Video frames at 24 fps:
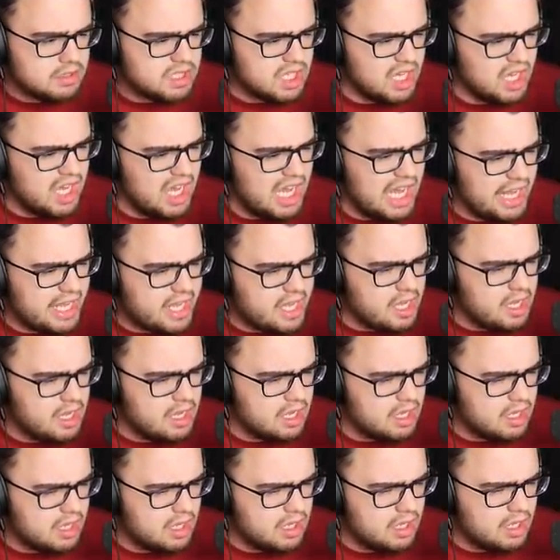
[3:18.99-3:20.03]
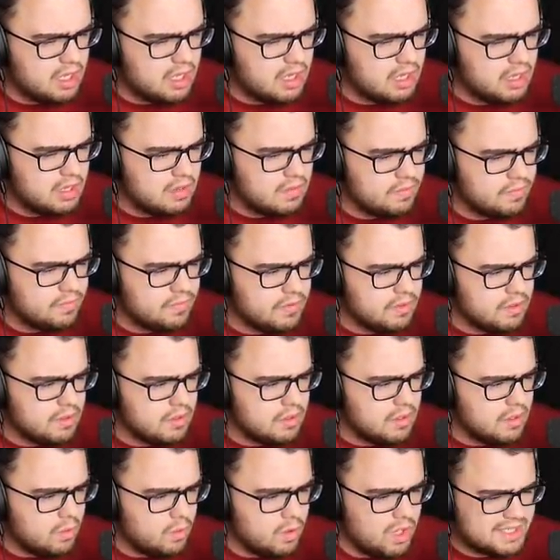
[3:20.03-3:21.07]
The heck?
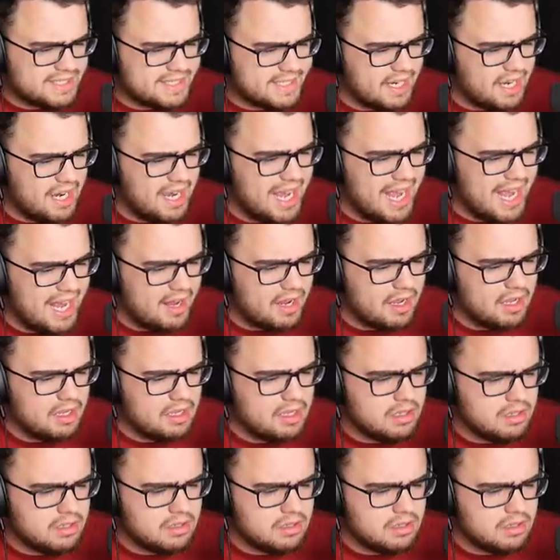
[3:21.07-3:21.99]
What the heck?